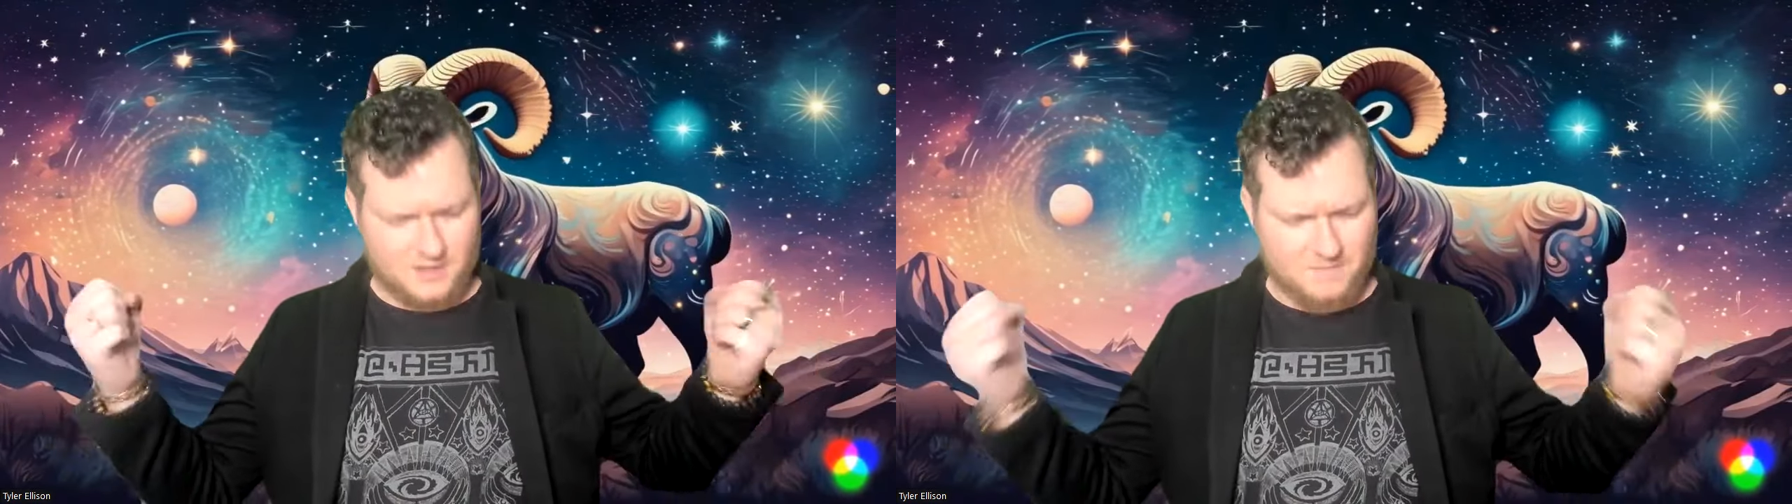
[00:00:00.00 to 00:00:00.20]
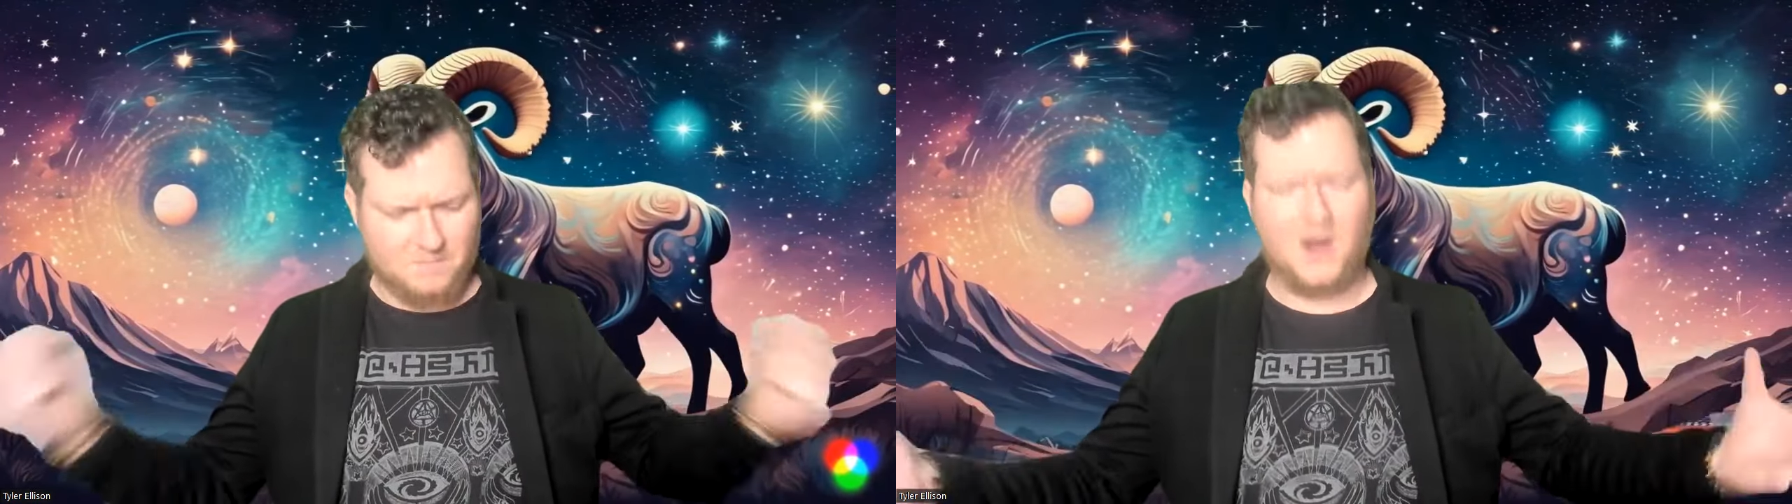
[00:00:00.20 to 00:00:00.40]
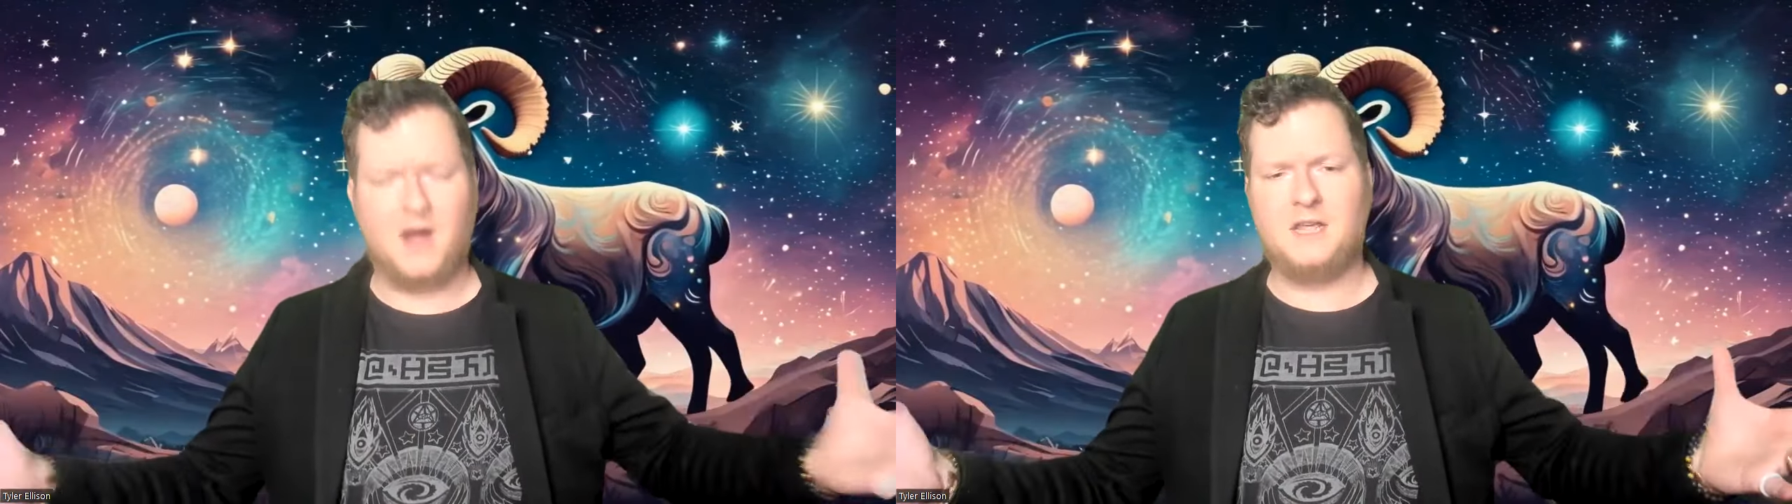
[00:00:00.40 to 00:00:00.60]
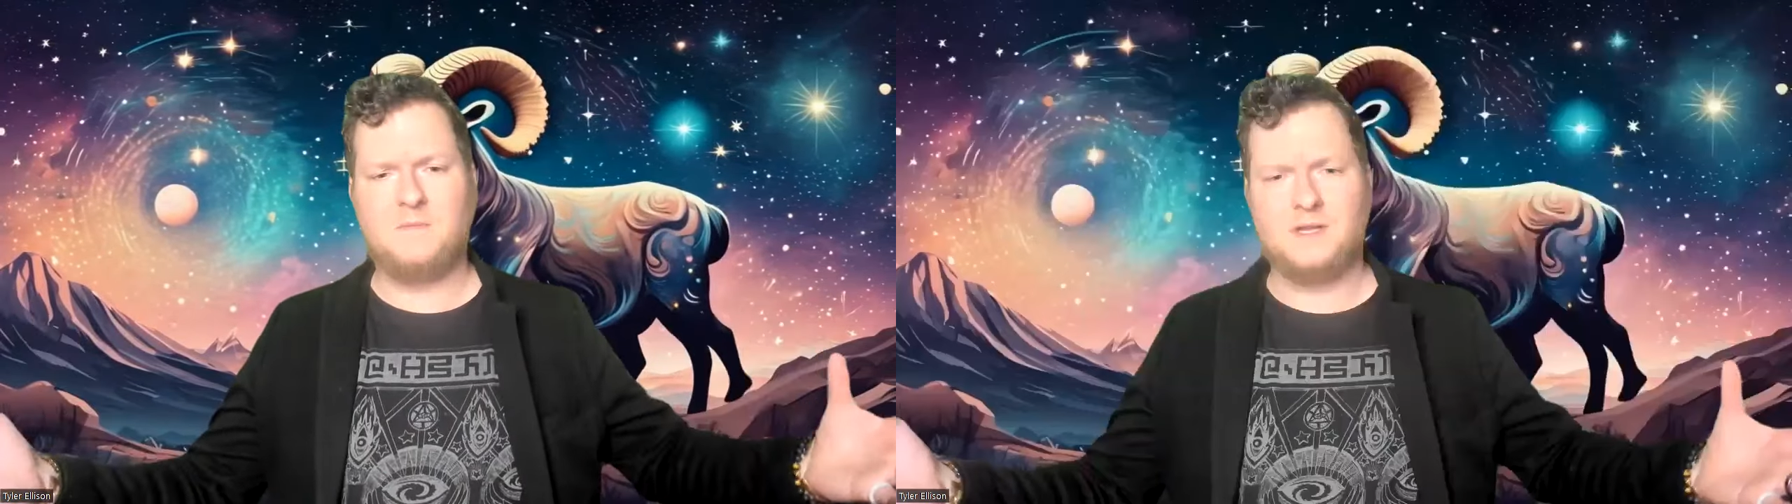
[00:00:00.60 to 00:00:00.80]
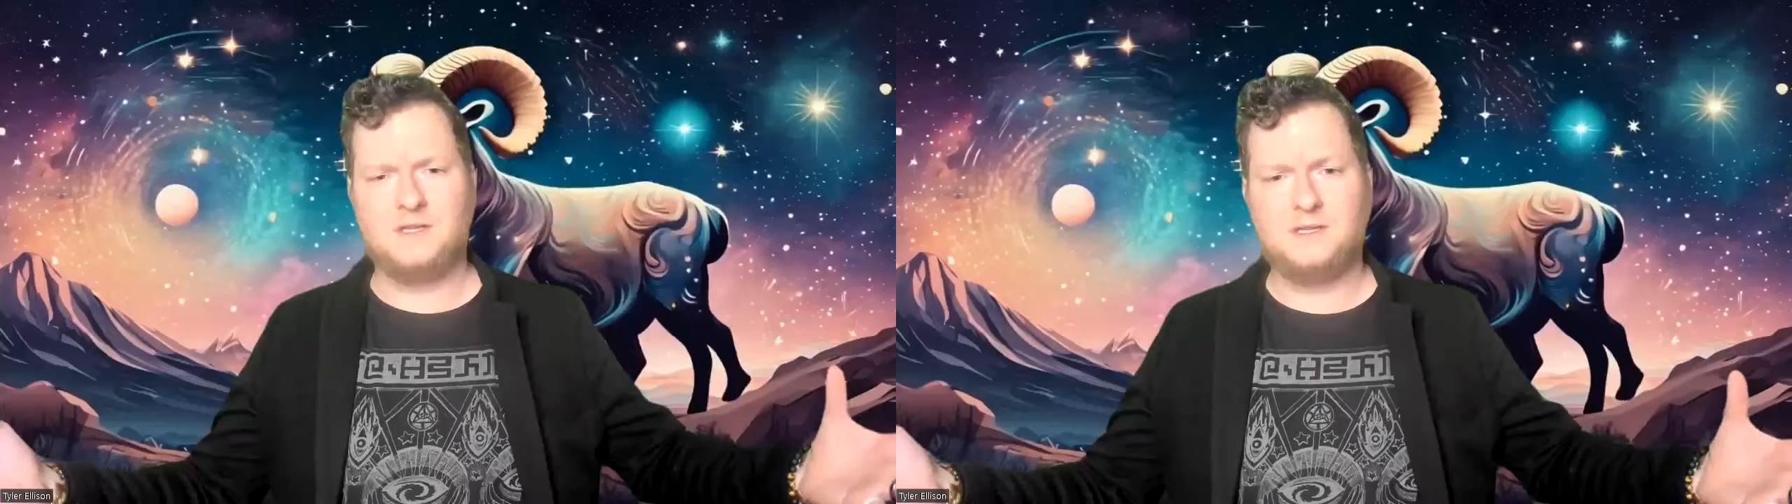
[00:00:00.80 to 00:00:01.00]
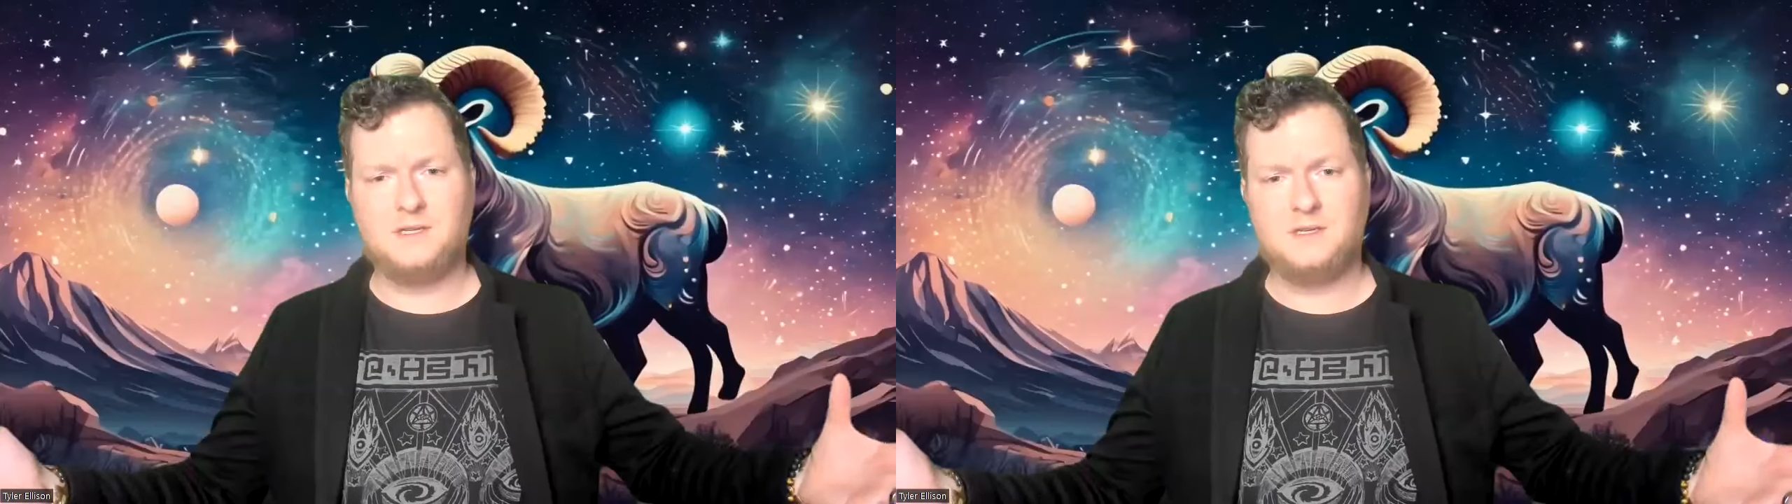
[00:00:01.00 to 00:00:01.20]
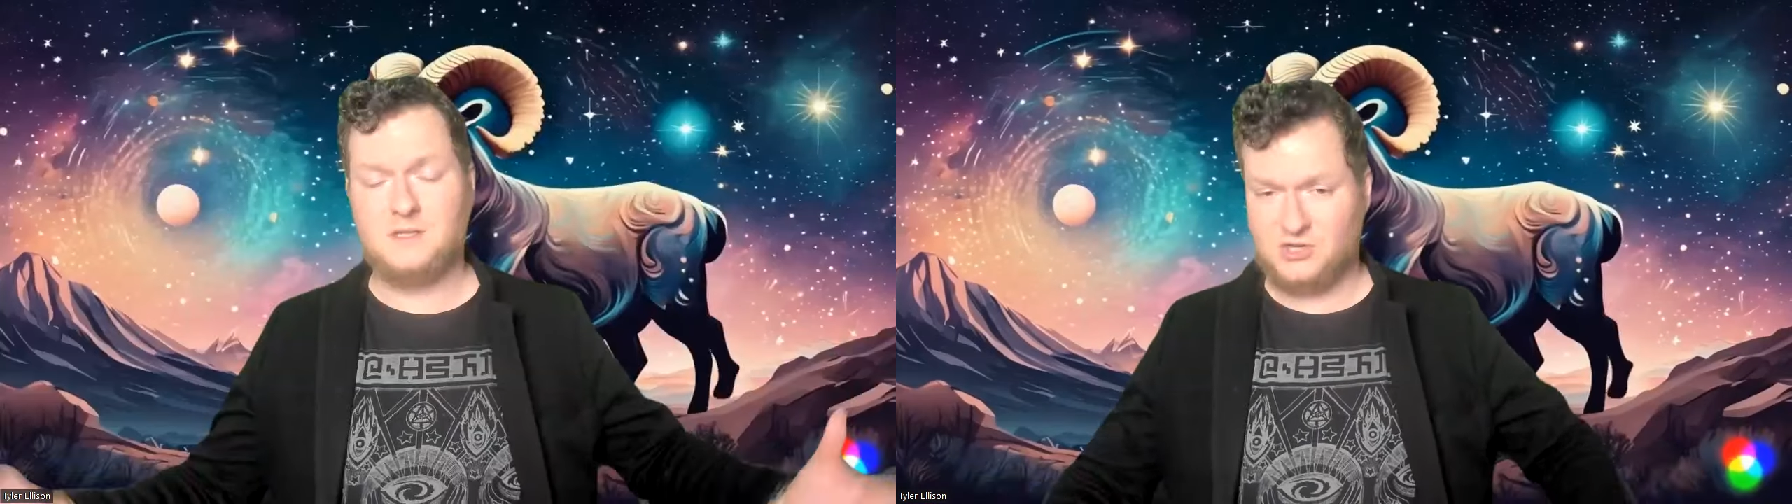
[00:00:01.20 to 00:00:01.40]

embodiments,